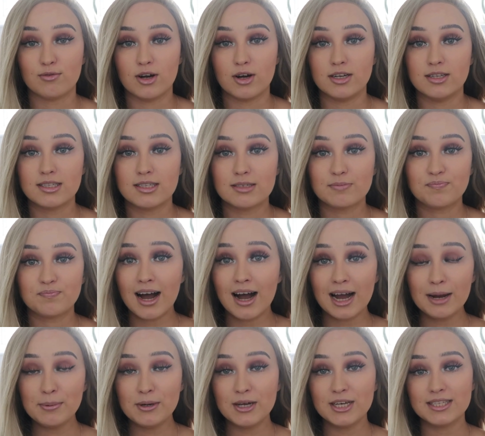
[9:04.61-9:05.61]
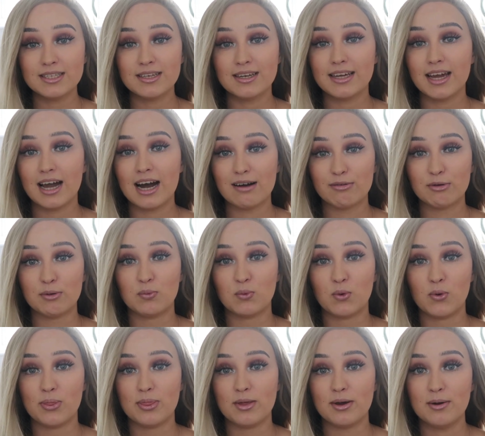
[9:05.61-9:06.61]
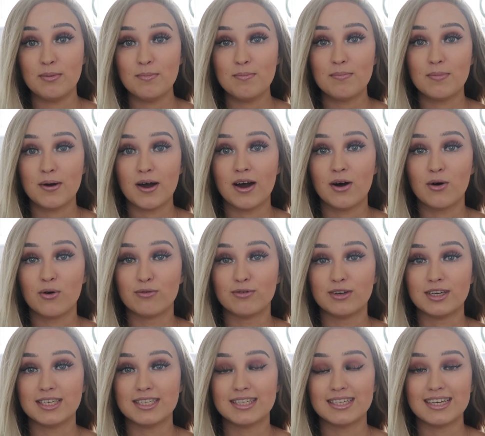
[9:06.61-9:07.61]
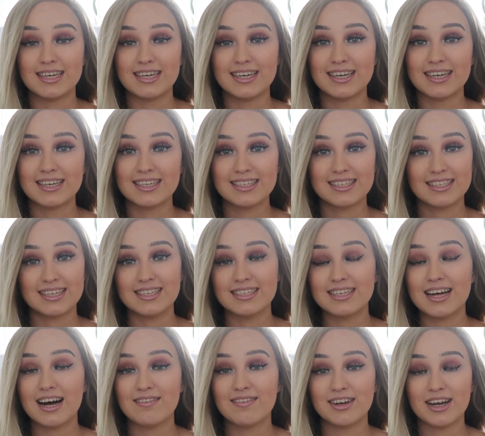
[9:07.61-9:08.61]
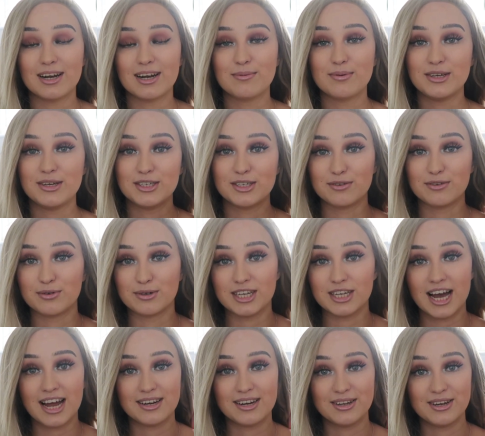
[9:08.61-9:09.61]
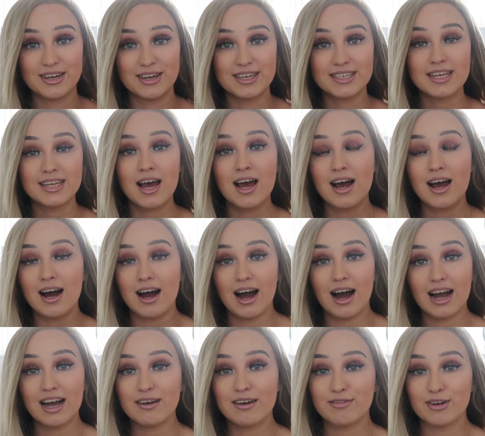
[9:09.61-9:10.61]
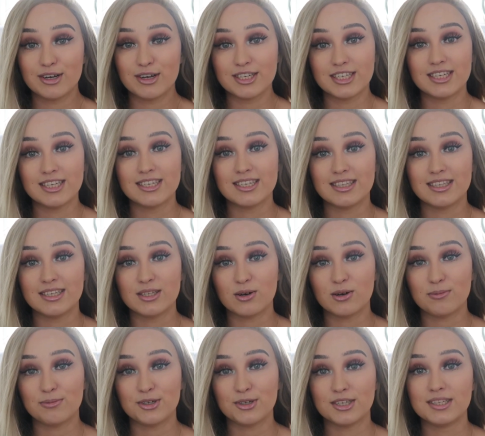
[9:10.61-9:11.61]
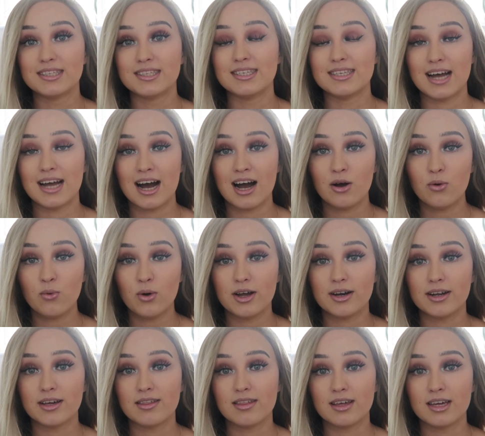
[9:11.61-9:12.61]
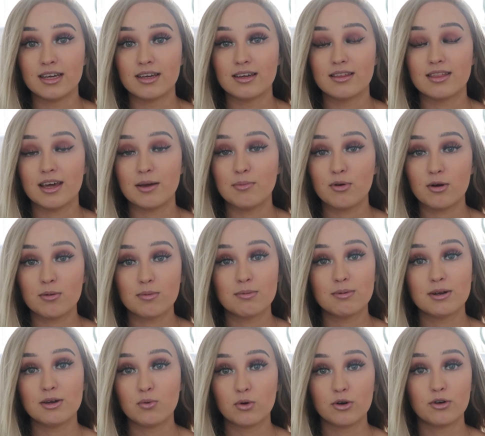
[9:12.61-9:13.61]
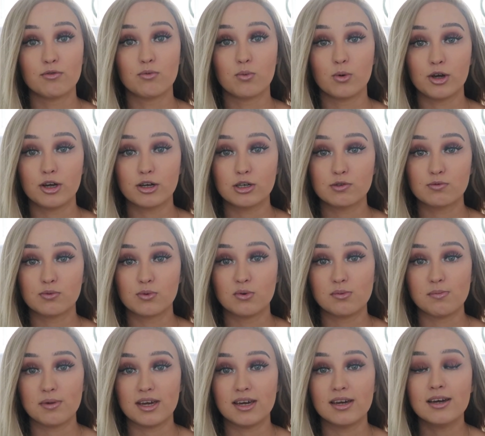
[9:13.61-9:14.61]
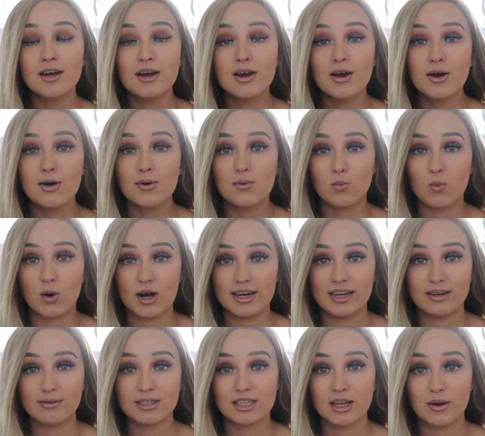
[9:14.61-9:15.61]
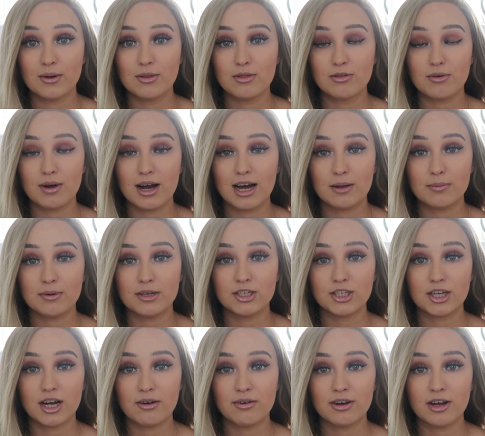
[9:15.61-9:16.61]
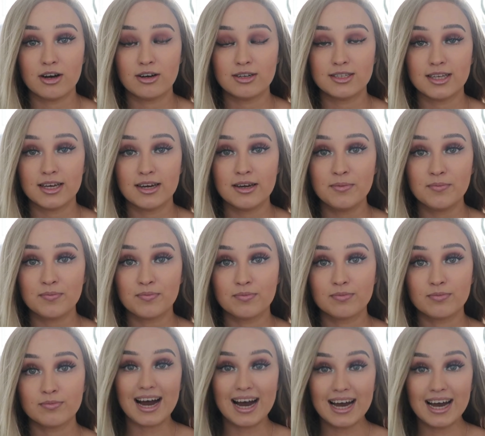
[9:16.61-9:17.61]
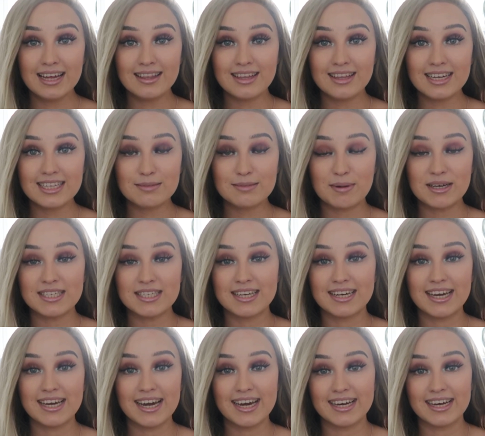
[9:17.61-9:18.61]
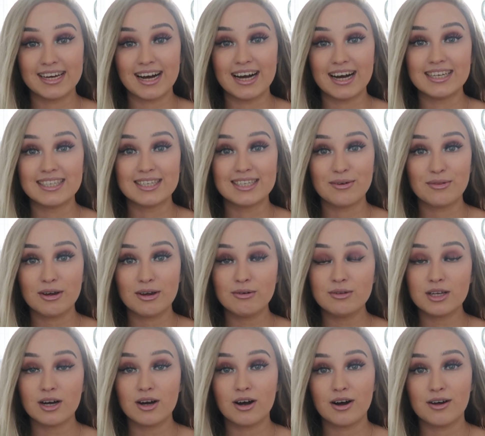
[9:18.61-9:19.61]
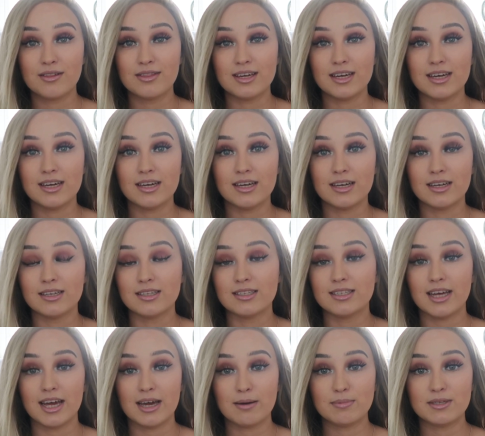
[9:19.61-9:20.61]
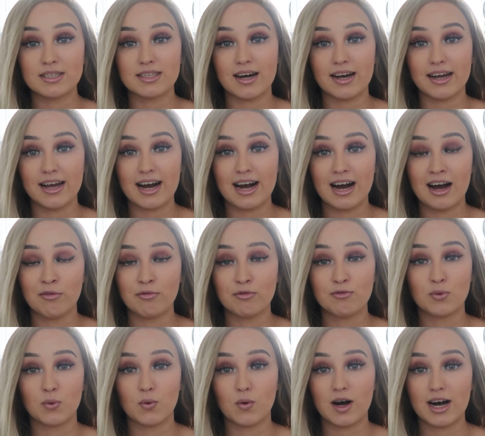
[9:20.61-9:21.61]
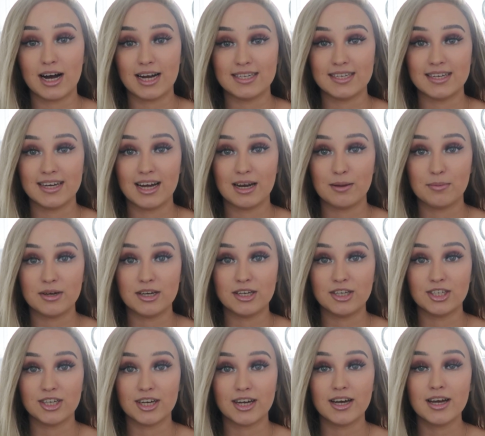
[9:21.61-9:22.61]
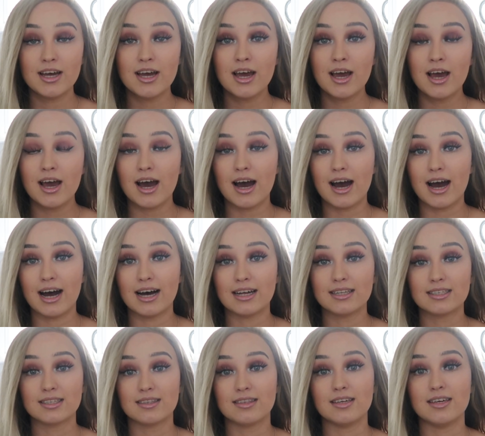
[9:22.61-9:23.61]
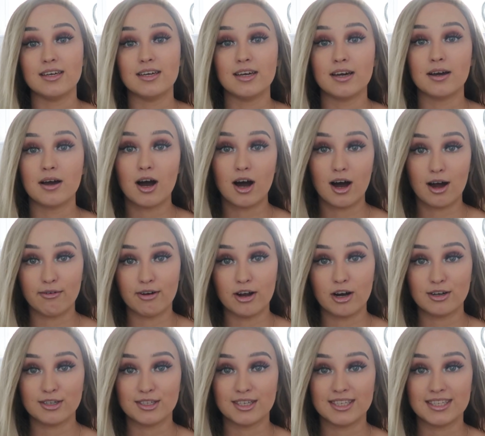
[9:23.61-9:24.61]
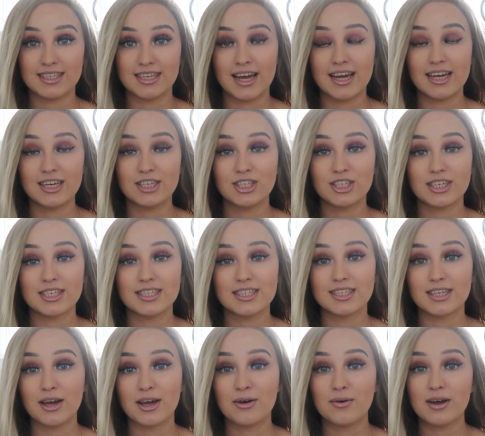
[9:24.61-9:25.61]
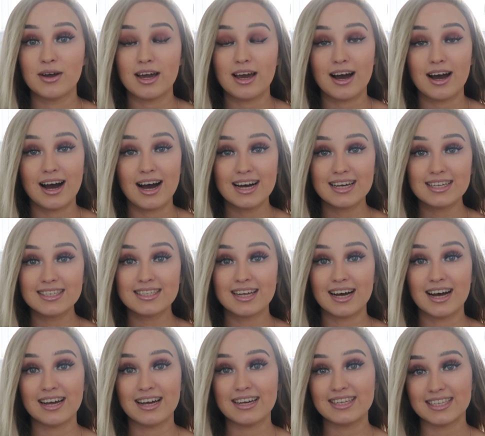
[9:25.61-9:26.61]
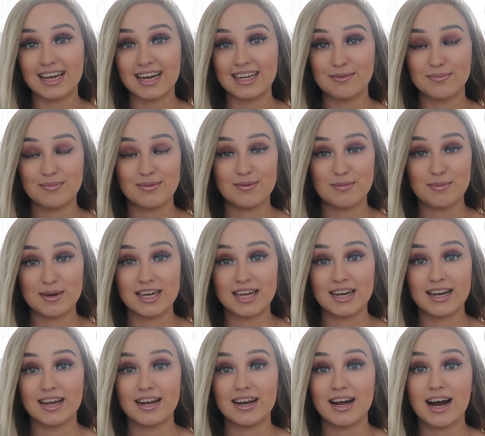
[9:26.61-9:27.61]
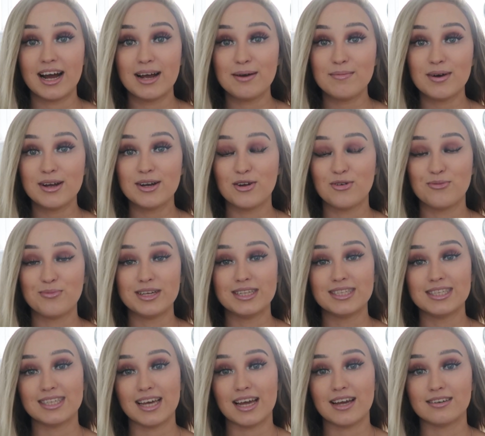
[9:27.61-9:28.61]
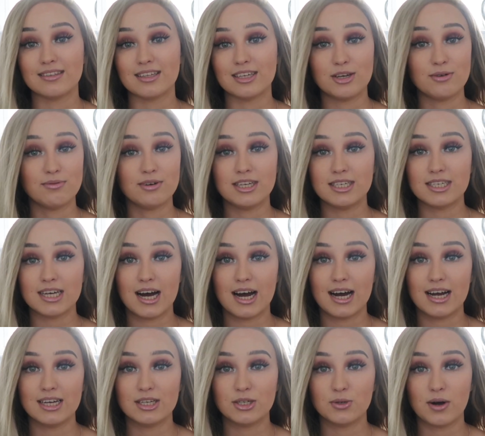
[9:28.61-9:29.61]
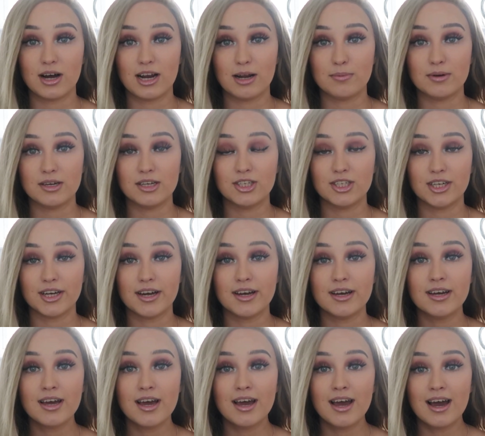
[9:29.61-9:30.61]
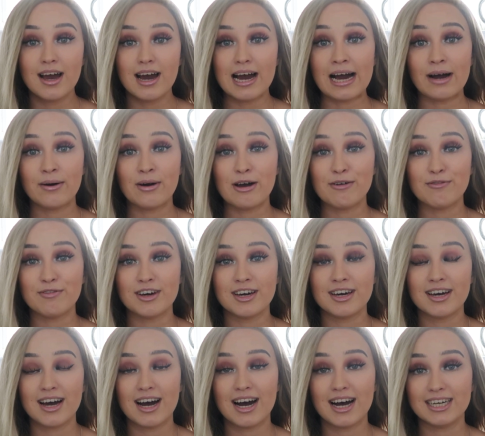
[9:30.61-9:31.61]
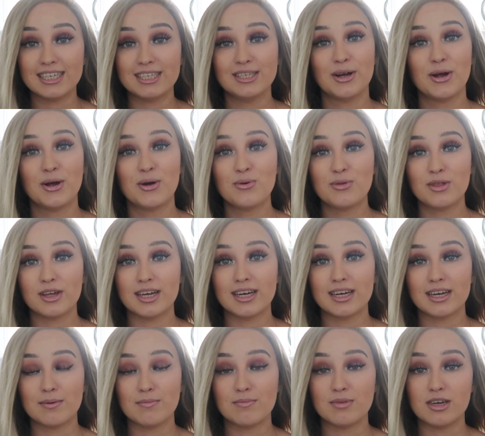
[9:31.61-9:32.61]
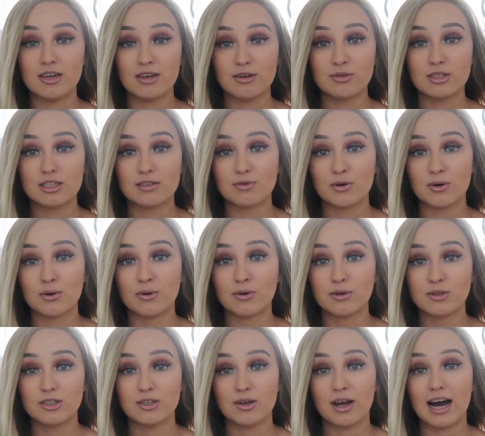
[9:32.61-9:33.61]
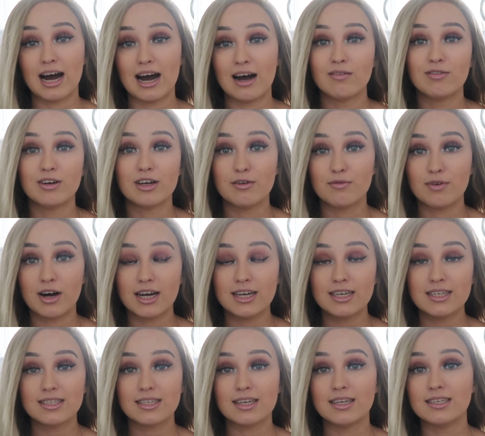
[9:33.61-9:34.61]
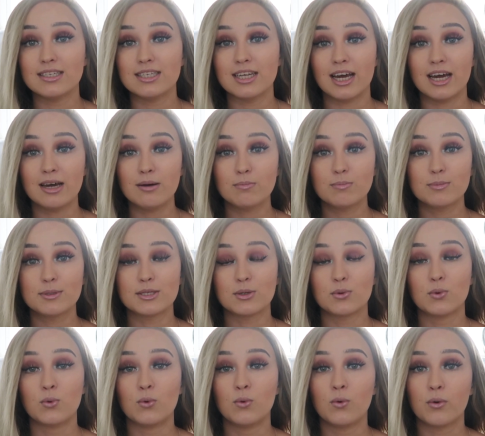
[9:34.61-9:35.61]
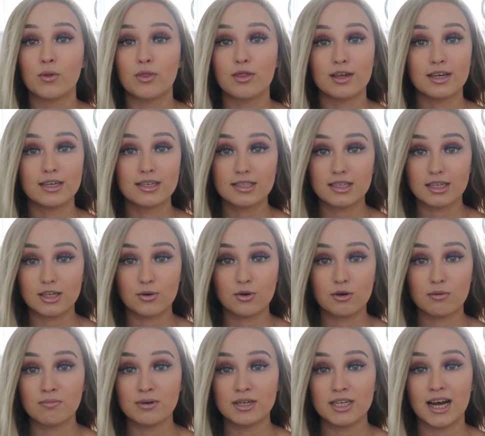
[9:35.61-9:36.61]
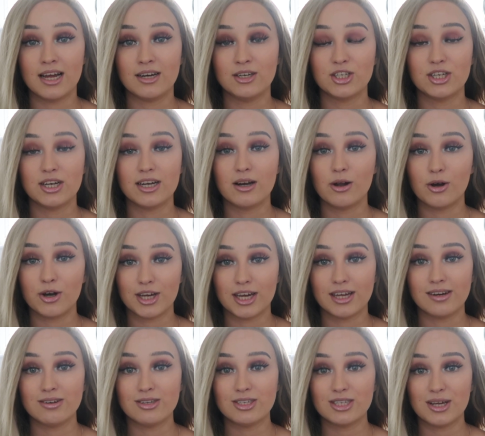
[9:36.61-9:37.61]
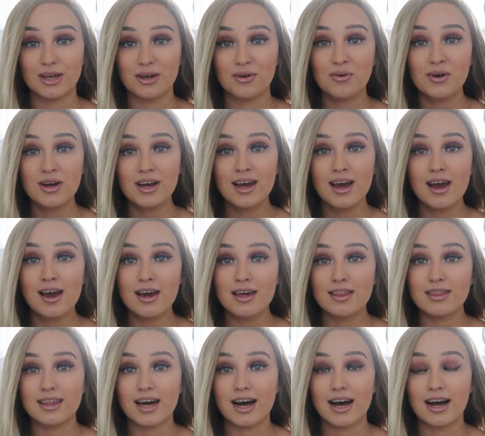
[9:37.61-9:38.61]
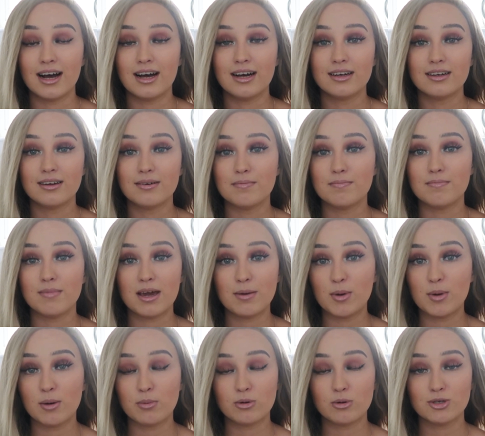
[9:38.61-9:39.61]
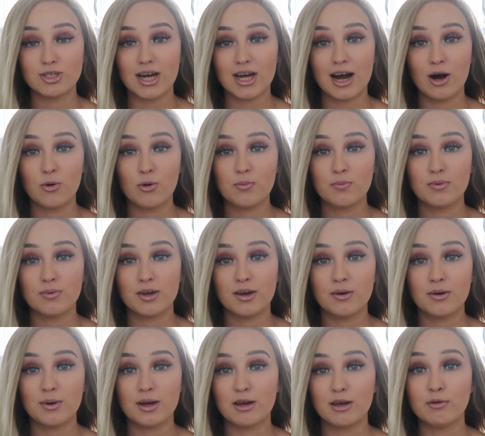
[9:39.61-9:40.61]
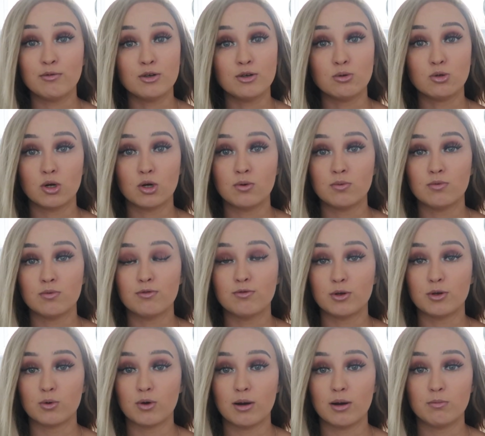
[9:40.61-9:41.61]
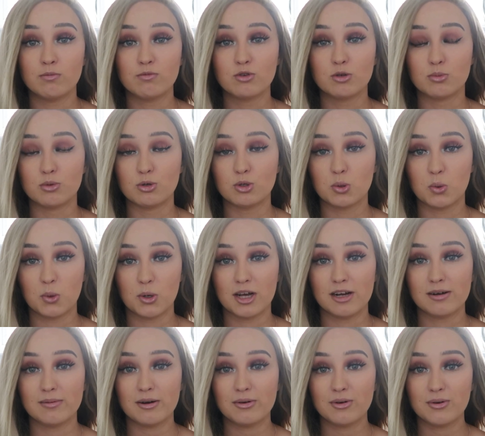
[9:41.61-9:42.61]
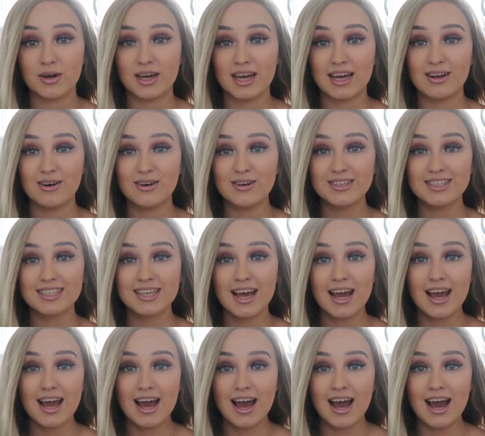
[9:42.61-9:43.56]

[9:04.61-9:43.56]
front. I personally haven't worn them, but obviously since having alopecia for 10 years, I have looked into these options now, and I think they probably would have worked for me when I was going through alopecia areata. And that's basically it, guys. So those are the tips that I have for hiding alopecia at the areata stage. So as I said at the beginning, I am by no means saying that you need to hide your alopecia. However, I know that it can be useful to have advice and tips or things that you can potentially look into that may be able to help you if you don't feel comfortable talking about your hair loss.